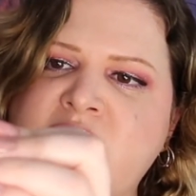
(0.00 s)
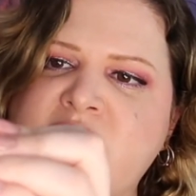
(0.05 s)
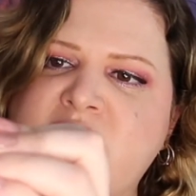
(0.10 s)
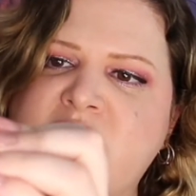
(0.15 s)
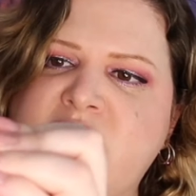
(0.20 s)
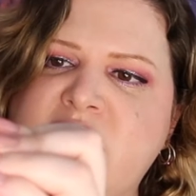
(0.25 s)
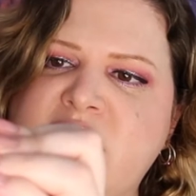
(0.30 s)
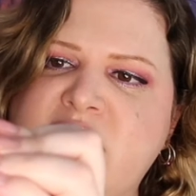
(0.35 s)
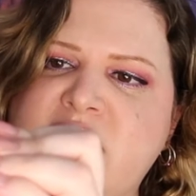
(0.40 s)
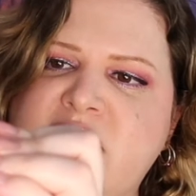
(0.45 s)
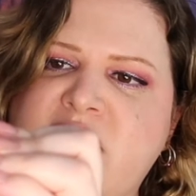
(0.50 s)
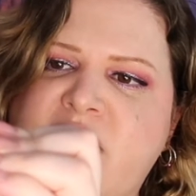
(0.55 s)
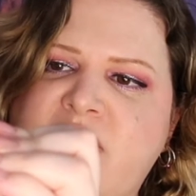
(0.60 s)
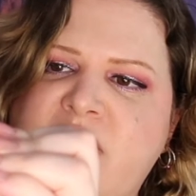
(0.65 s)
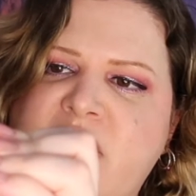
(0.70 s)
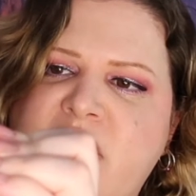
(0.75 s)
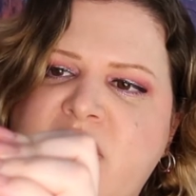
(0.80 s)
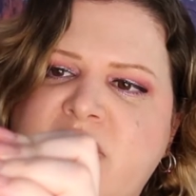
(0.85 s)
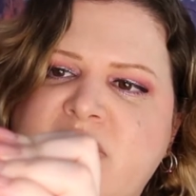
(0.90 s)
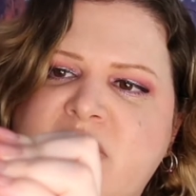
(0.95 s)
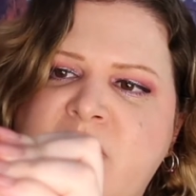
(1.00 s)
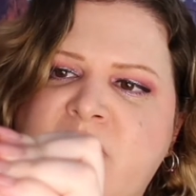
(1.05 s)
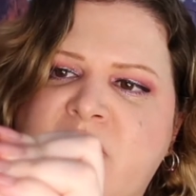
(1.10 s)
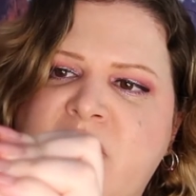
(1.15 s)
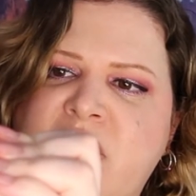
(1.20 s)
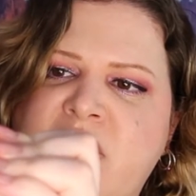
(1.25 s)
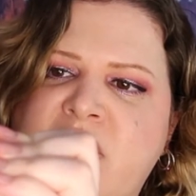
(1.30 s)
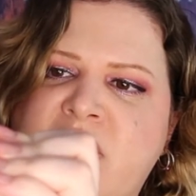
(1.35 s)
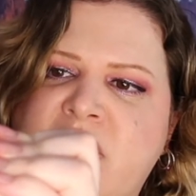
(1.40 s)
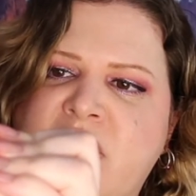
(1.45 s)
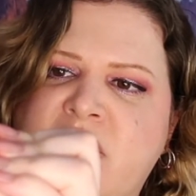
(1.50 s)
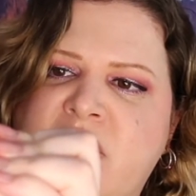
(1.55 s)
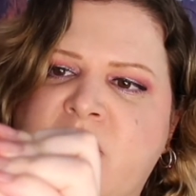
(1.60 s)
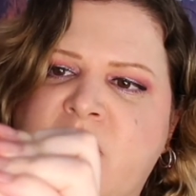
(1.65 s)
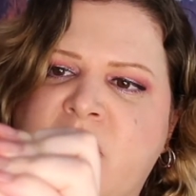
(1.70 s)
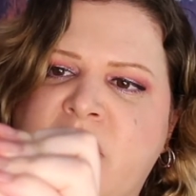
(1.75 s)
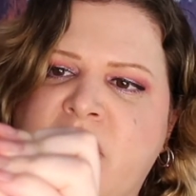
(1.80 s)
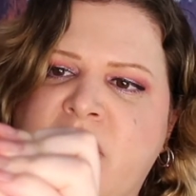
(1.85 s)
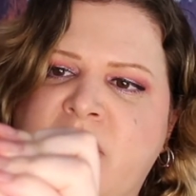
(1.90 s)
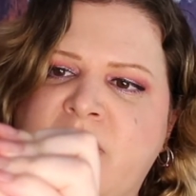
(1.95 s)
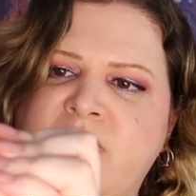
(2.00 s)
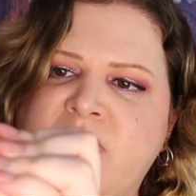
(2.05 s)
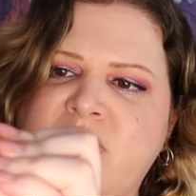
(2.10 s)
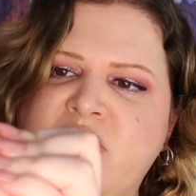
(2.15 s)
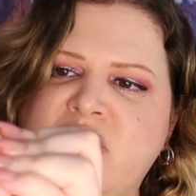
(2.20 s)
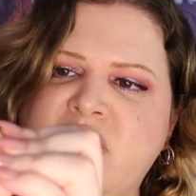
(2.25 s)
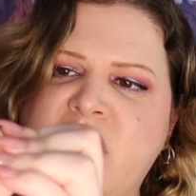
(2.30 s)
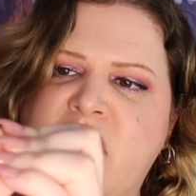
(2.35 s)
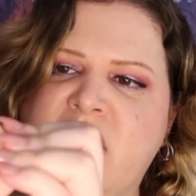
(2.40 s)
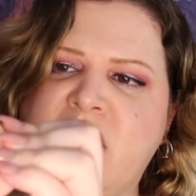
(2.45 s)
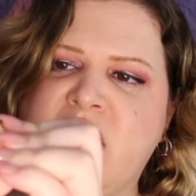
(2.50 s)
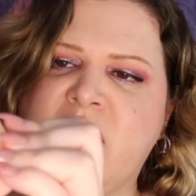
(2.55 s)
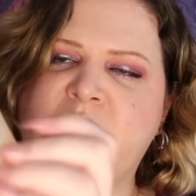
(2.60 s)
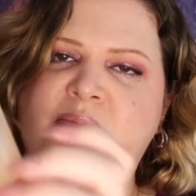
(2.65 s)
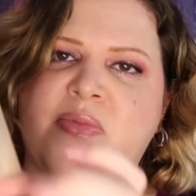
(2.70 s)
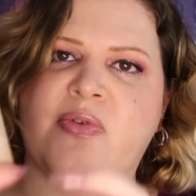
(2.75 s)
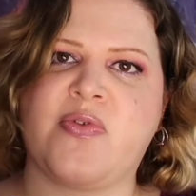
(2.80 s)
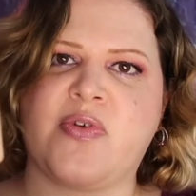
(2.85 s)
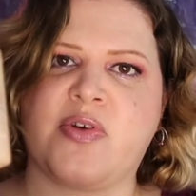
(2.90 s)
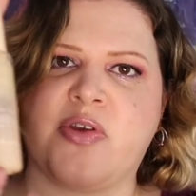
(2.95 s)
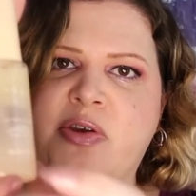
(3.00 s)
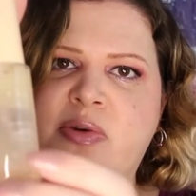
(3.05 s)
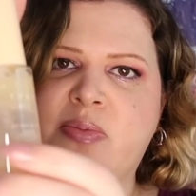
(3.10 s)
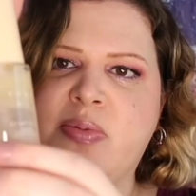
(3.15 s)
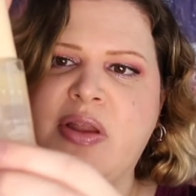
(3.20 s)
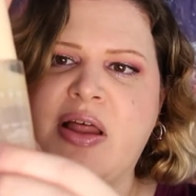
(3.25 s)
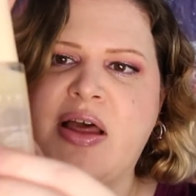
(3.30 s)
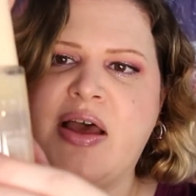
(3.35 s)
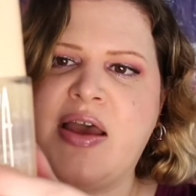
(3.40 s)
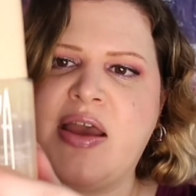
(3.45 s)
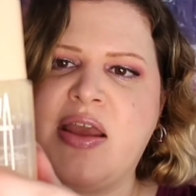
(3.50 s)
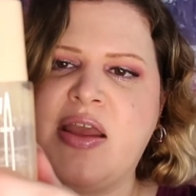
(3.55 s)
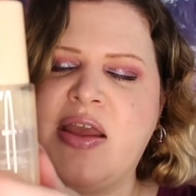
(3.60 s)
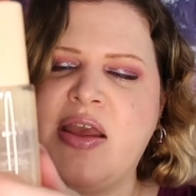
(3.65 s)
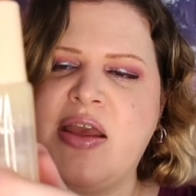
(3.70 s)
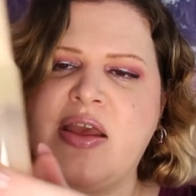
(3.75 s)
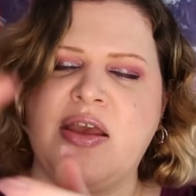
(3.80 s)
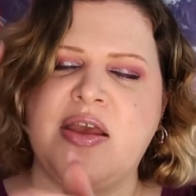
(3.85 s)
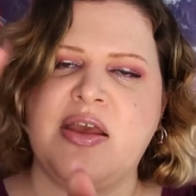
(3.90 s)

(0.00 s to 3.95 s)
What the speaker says: So this is definitely something you're going to want to shake up before you apply.